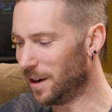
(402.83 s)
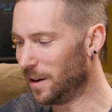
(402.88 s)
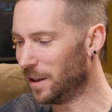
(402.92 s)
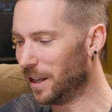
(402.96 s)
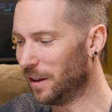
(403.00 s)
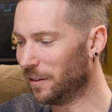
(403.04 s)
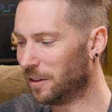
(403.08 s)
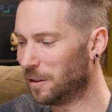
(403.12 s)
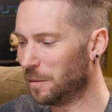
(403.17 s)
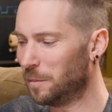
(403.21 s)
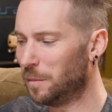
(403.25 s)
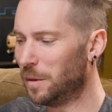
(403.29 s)
No,
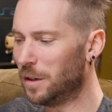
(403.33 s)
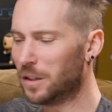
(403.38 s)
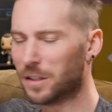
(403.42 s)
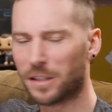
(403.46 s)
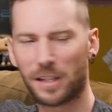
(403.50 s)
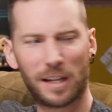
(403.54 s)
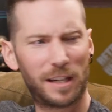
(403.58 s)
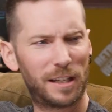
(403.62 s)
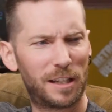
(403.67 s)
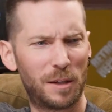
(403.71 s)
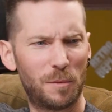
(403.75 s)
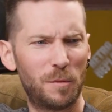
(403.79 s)
left the beach.
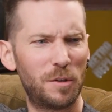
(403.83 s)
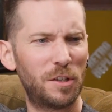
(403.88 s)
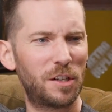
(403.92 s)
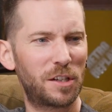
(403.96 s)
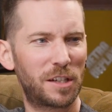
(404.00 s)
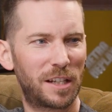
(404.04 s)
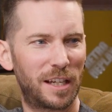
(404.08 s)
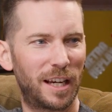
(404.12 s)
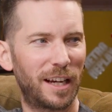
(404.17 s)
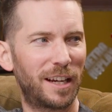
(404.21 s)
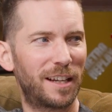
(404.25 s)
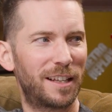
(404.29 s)
Like, did we
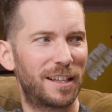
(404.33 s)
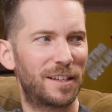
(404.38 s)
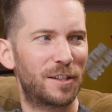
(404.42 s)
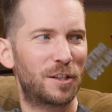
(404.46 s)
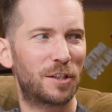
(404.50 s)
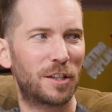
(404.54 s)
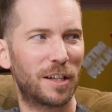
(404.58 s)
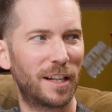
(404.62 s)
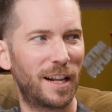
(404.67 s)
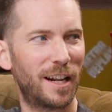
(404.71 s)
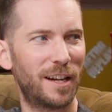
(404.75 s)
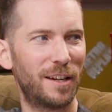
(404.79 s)
just kick the
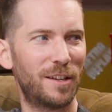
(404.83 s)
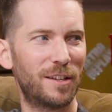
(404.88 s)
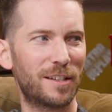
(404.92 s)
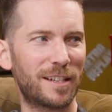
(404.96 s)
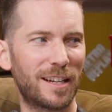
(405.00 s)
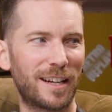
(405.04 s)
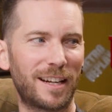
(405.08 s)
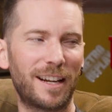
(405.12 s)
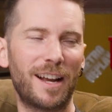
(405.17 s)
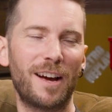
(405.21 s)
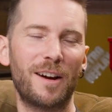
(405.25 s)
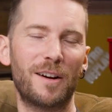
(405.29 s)
shit out of you? He's
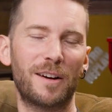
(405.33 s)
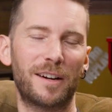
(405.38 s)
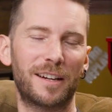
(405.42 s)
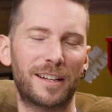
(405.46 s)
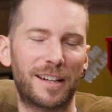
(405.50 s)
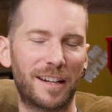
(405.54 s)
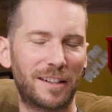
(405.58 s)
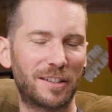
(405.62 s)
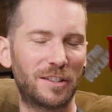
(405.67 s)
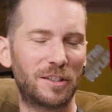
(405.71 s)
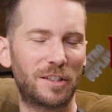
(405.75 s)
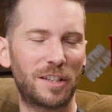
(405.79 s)
like, no, I'm gonna
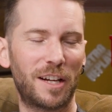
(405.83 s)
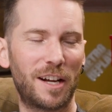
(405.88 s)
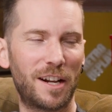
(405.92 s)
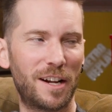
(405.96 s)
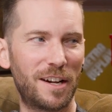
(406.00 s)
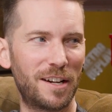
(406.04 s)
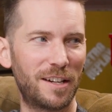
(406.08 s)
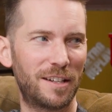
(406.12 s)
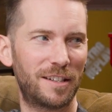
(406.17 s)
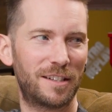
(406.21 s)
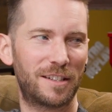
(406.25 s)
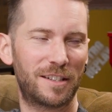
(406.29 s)
kick the
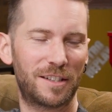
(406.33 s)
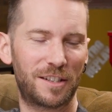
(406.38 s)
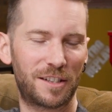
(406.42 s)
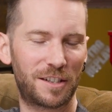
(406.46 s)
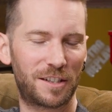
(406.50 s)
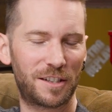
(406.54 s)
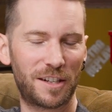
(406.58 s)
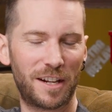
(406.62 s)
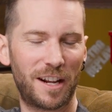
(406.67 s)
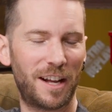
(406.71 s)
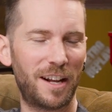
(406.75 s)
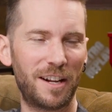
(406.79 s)

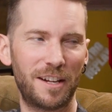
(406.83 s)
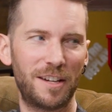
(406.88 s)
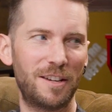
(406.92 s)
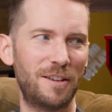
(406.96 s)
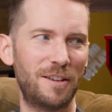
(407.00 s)
shit out of